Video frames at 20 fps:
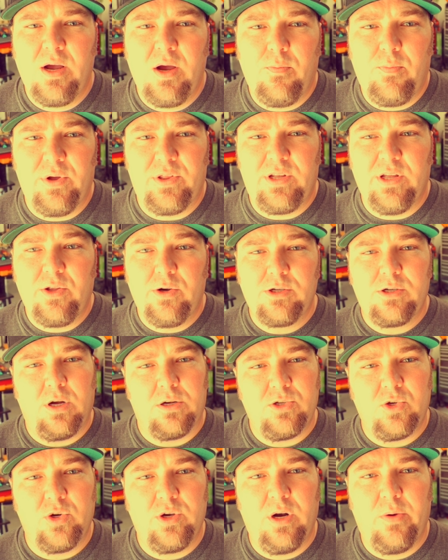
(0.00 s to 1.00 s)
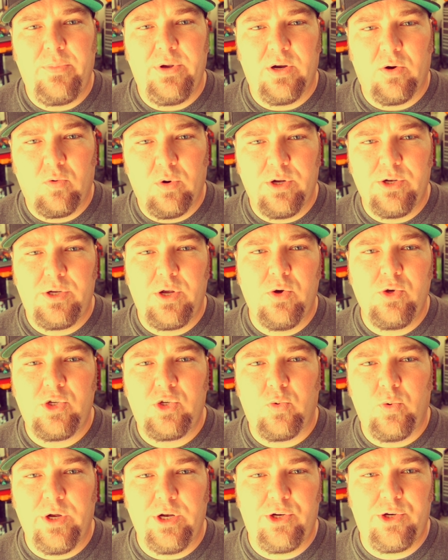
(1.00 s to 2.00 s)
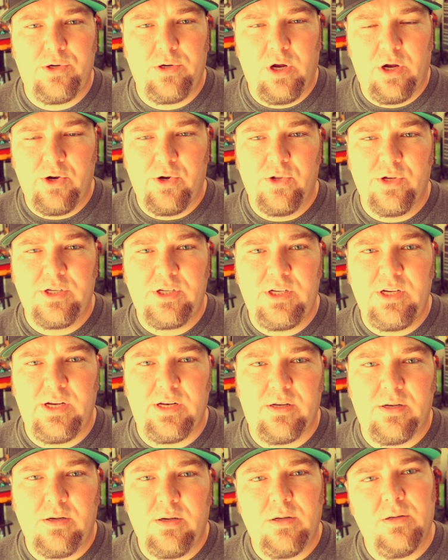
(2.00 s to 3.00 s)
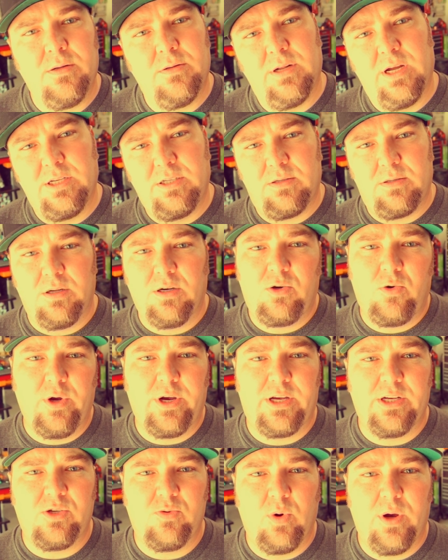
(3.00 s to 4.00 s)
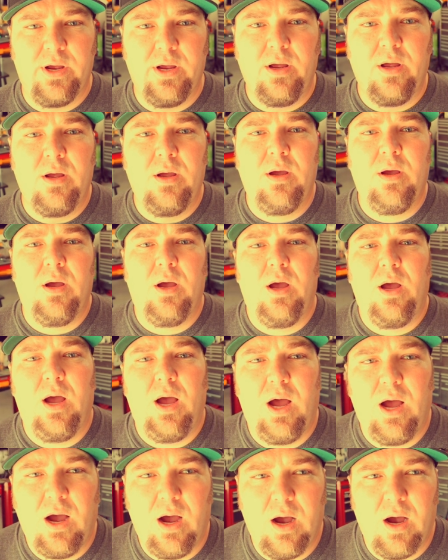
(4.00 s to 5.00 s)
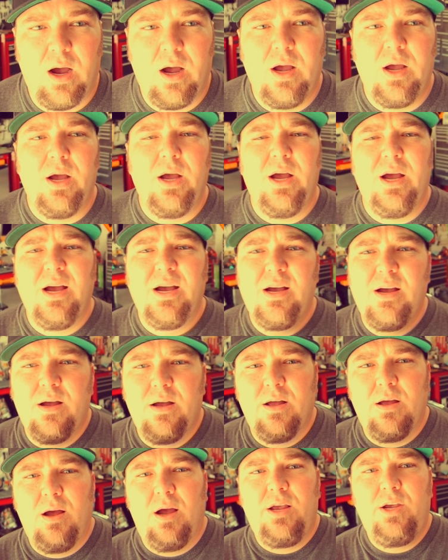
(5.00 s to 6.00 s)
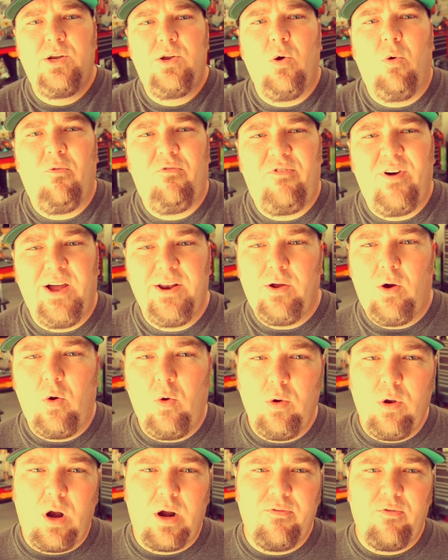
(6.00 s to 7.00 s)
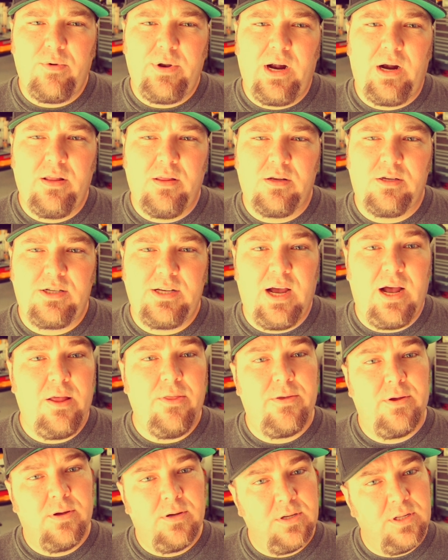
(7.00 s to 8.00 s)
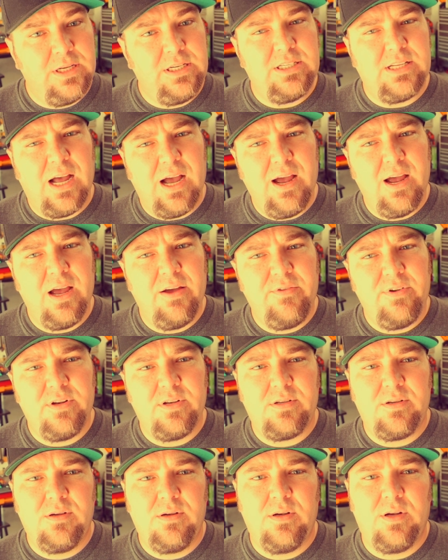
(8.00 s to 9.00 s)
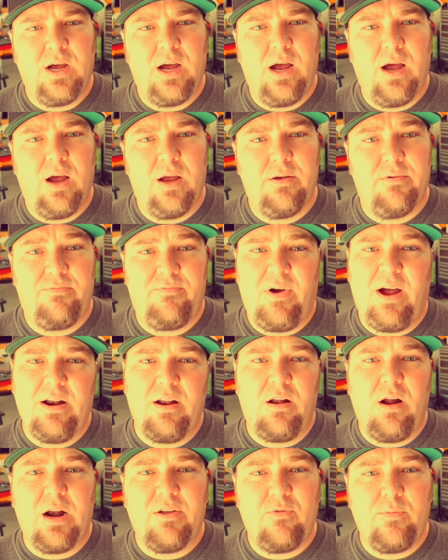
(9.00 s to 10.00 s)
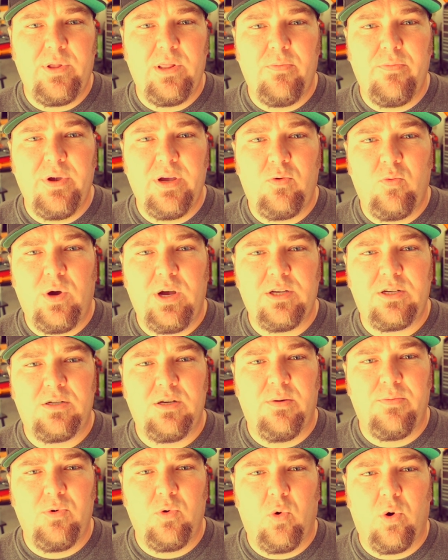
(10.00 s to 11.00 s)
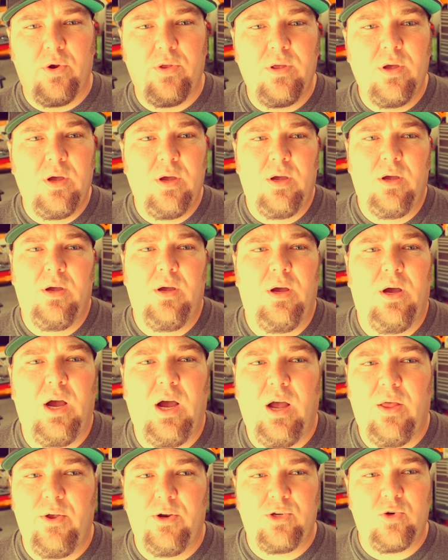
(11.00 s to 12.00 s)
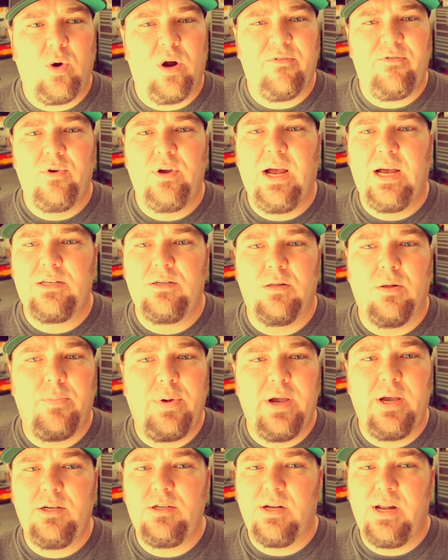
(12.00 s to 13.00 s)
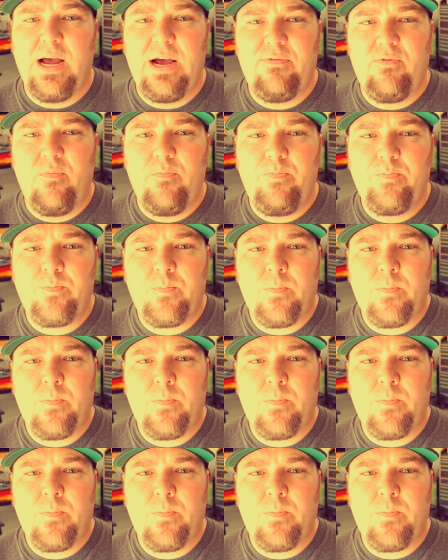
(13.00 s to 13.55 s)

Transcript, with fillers: but then there's also gonna be a run tow switch under the seat. That's the quickest way. Uh, you don't find a whole lot of them down in the South, at least I haven't. Uh, you find a lot of them in the Midwest, up north. Uh, there's quite a few guys on the page that have them.